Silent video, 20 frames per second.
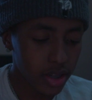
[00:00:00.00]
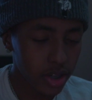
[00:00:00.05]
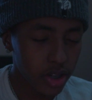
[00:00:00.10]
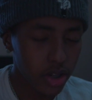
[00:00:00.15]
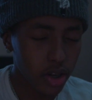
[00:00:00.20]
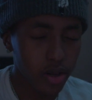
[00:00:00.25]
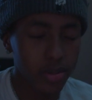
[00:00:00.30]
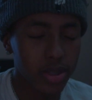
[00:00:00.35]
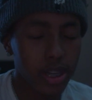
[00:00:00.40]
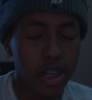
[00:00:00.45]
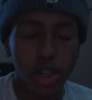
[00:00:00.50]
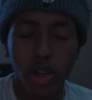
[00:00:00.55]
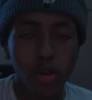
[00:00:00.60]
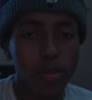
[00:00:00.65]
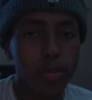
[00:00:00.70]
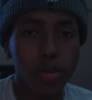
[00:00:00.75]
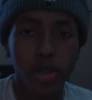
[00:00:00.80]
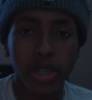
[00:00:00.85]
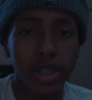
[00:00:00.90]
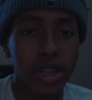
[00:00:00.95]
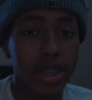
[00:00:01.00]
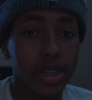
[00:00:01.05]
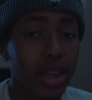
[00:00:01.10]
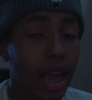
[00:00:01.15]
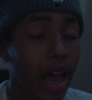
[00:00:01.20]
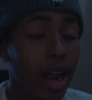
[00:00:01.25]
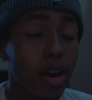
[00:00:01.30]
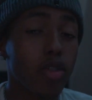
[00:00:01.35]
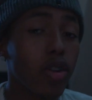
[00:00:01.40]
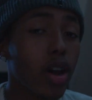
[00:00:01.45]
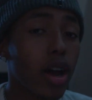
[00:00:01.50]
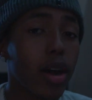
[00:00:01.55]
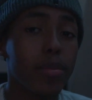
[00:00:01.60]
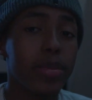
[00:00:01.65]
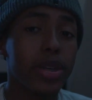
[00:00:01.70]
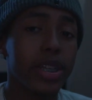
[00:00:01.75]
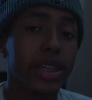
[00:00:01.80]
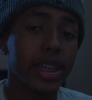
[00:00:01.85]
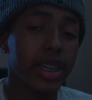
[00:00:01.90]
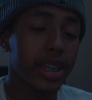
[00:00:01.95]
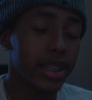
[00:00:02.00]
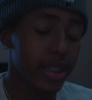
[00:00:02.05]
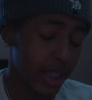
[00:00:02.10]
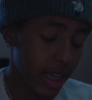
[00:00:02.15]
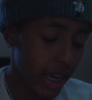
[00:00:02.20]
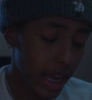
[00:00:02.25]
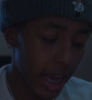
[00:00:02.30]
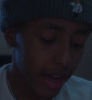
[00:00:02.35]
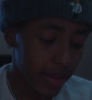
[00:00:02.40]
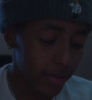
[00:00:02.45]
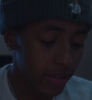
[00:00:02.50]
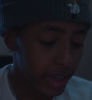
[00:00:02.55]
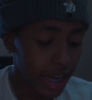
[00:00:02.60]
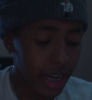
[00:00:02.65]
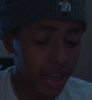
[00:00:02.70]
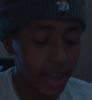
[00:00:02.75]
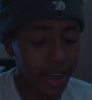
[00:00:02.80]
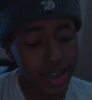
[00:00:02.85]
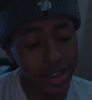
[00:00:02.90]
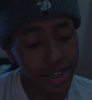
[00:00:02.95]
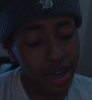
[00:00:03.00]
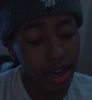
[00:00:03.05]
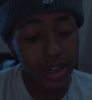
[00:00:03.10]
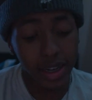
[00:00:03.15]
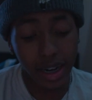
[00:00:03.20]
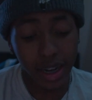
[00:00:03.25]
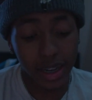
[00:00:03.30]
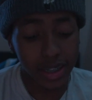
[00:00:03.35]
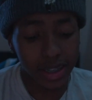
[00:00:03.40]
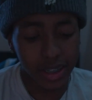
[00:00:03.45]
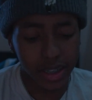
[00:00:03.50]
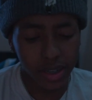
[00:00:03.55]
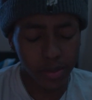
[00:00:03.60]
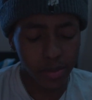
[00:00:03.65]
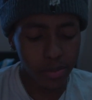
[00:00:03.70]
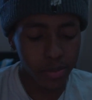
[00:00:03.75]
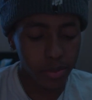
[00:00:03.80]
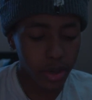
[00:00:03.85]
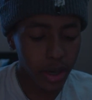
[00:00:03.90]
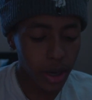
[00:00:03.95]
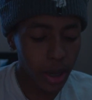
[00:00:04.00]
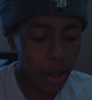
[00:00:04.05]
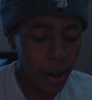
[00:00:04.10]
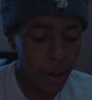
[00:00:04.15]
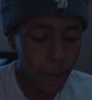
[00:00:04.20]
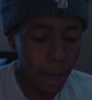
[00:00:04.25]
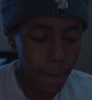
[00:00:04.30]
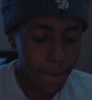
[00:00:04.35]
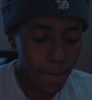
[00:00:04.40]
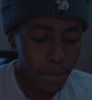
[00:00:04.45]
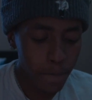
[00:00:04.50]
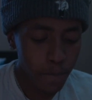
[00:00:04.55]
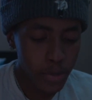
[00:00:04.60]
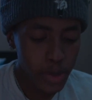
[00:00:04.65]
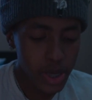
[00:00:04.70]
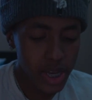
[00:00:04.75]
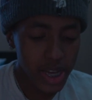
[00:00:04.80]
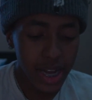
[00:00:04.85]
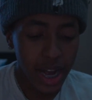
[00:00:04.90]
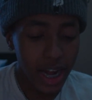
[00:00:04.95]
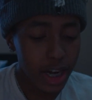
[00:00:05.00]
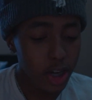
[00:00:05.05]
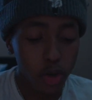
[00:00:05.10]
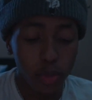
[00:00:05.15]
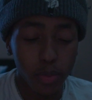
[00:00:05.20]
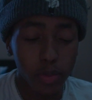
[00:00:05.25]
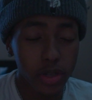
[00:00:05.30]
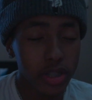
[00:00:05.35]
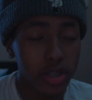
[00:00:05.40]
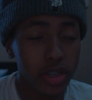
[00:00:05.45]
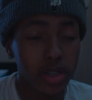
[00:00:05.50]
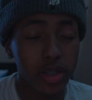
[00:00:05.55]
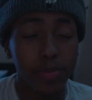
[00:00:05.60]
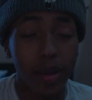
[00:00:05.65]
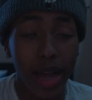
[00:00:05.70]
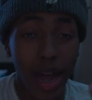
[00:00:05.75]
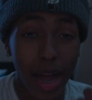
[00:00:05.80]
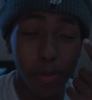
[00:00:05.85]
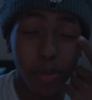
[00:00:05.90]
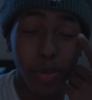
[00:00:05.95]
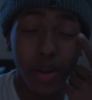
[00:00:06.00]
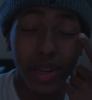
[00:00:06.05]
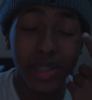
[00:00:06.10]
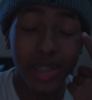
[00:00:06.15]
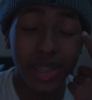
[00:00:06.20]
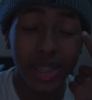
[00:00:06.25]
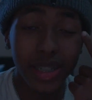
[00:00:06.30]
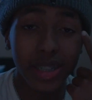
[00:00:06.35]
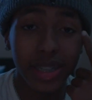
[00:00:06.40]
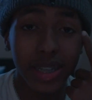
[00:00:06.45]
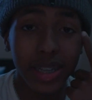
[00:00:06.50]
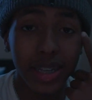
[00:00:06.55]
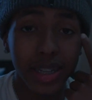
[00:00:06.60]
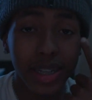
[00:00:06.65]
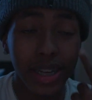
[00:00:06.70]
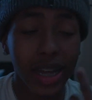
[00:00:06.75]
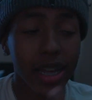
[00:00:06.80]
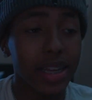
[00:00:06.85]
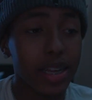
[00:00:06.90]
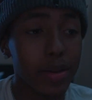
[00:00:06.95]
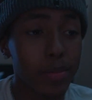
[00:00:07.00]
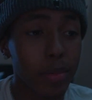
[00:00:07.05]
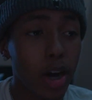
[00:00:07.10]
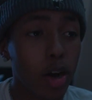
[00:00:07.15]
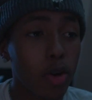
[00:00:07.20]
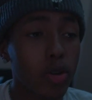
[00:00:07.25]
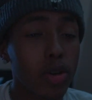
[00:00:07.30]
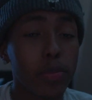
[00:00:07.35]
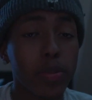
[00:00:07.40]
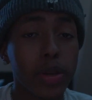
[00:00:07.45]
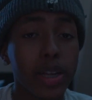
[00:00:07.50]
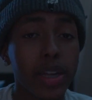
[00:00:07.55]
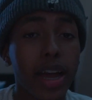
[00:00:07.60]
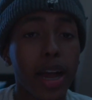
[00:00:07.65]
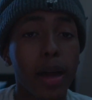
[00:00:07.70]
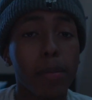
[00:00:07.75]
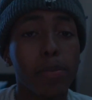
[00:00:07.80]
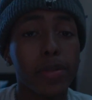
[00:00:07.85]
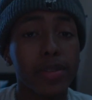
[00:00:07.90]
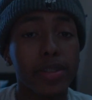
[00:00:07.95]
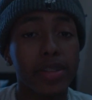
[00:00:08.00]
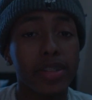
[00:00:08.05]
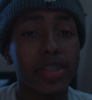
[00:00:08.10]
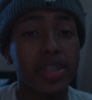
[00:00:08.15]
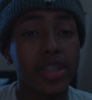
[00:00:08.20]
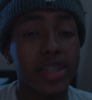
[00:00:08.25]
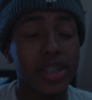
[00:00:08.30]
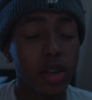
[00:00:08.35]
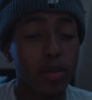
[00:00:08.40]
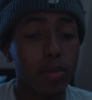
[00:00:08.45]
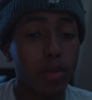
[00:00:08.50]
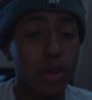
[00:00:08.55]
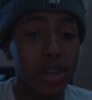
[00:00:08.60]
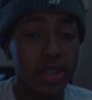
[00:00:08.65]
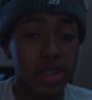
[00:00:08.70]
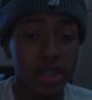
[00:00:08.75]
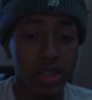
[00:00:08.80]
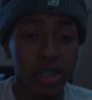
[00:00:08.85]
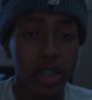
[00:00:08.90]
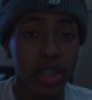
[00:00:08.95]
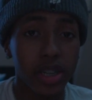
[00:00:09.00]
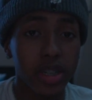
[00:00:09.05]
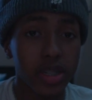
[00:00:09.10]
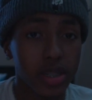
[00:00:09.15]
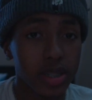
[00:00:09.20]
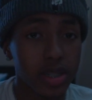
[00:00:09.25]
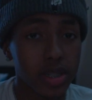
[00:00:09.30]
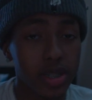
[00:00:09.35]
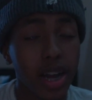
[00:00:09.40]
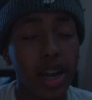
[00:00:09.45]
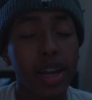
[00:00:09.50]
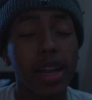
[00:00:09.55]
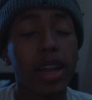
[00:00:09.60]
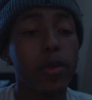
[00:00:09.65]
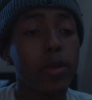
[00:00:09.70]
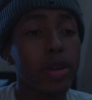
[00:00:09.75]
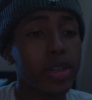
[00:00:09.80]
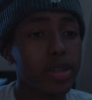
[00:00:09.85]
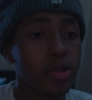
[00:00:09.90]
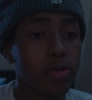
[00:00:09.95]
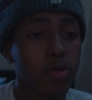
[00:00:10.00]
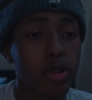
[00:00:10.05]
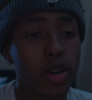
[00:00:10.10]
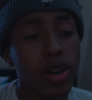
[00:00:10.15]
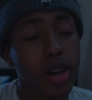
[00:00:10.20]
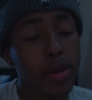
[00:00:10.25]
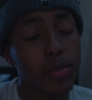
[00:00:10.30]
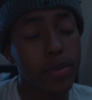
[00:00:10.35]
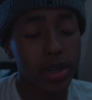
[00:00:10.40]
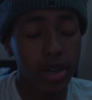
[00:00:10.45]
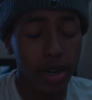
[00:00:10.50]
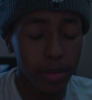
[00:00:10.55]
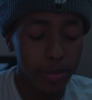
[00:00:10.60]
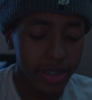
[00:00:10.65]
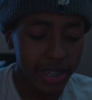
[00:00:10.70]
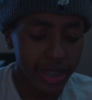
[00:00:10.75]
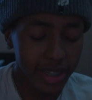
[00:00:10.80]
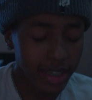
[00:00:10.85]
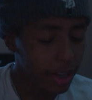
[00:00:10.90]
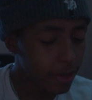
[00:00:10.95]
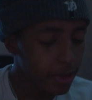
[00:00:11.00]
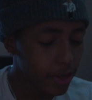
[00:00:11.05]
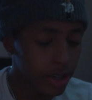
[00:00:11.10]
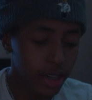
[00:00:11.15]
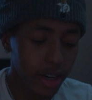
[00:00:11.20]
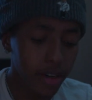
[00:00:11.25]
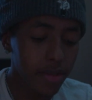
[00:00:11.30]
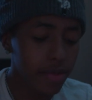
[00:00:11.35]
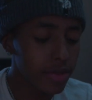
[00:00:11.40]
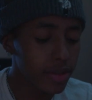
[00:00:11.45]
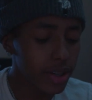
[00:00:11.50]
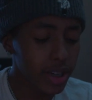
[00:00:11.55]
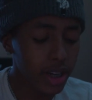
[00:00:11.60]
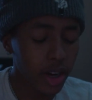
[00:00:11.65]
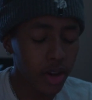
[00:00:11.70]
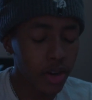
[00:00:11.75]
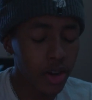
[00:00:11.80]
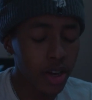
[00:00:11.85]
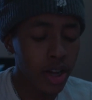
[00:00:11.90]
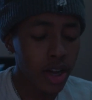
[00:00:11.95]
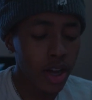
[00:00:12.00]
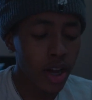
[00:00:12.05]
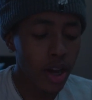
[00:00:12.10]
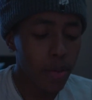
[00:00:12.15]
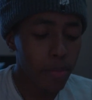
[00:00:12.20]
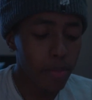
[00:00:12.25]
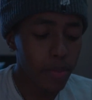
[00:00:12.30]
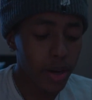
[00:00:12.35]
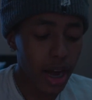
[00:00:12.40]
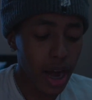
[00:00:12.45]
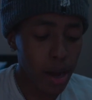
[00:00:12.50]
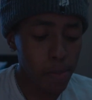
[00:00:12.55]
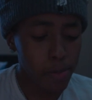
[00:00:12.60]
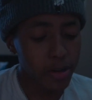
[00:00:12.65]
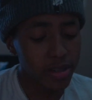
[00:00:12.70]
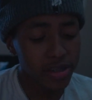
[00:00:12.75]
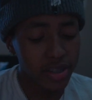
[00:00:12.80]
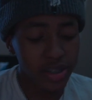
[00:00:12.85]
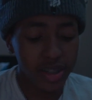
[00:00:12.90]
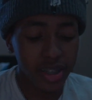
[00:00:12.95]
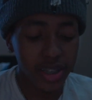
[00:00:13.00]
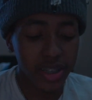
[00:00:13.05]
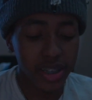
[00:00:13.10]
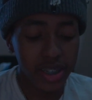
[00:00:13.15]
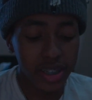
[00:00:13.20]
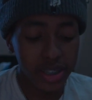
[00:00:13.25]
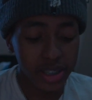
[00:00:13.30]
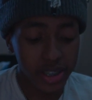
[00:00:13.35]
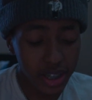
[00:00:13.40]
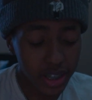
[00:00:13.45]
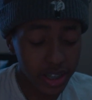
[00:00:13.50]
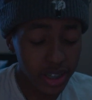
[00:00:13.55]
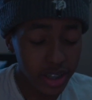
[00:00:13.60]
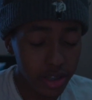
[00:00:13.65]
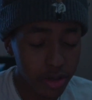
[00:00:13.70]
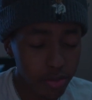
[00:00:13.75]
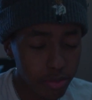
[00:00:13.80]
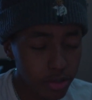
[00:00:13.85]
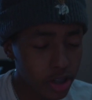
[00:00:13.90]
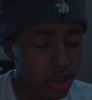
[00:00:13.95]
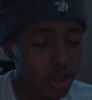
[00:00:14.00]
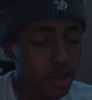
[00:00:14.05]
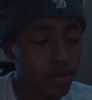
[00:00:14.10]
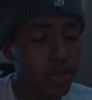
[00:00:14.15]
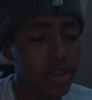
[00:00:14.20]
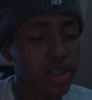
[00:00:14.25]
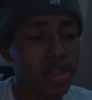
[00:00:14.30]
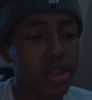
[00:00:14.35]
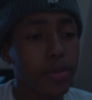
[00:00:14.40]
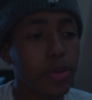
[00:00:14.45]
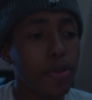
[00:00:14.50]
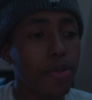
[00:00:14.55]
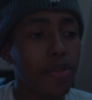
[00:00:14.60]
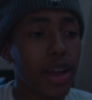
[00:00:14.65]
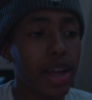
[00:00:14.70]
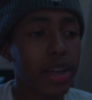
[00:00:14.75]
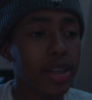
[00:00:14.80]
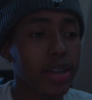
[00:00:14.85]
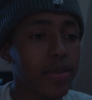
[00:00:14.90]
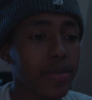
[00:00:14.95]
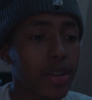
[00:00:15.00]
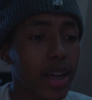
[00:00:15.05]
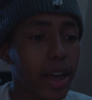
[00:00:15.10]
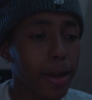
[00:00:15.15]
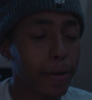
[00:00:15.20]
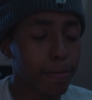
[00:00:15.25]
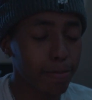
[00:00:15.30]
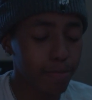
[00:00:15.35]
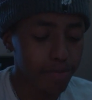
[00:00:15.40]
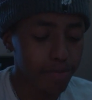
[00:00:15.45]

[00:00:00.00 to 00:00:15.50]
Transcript: you know what I'm saying, numerous kids. I don't know how many kids he have now, like, not knocking him, but he got numerous kids. But I personally think, like, in my own opinion, I personally think Youngboy is a genius. Kanye West as well. I'm gonna say that for another video. But I personally think he a genius just for the simple fact of, like,